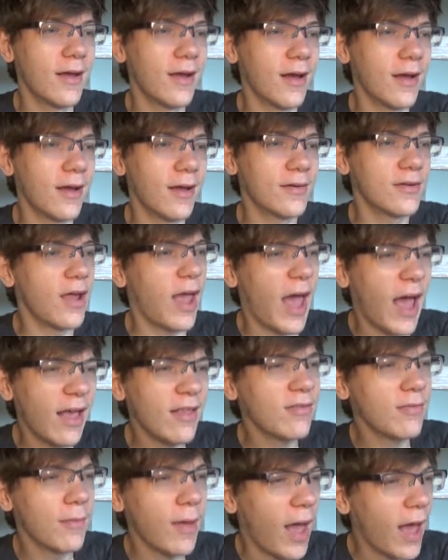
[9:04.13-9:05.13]

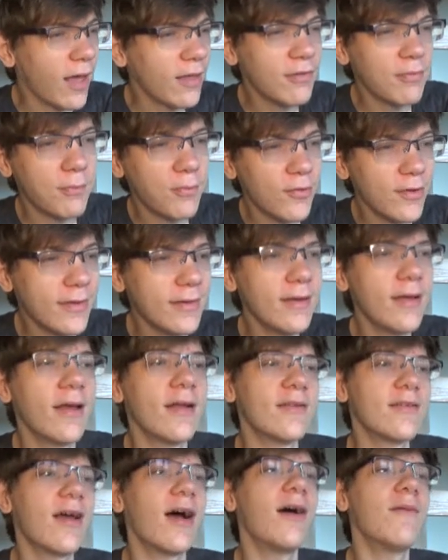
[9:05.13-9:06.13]
aspirin,
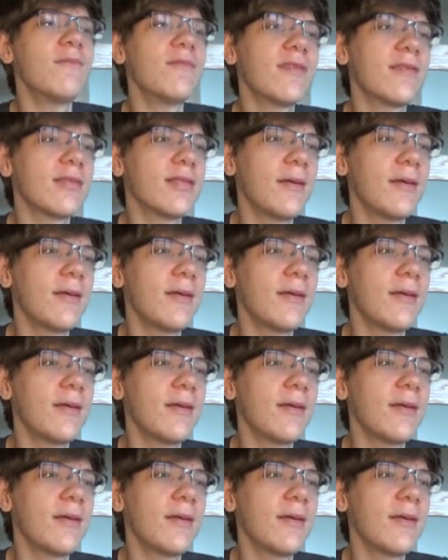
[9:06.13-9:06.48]
Tums,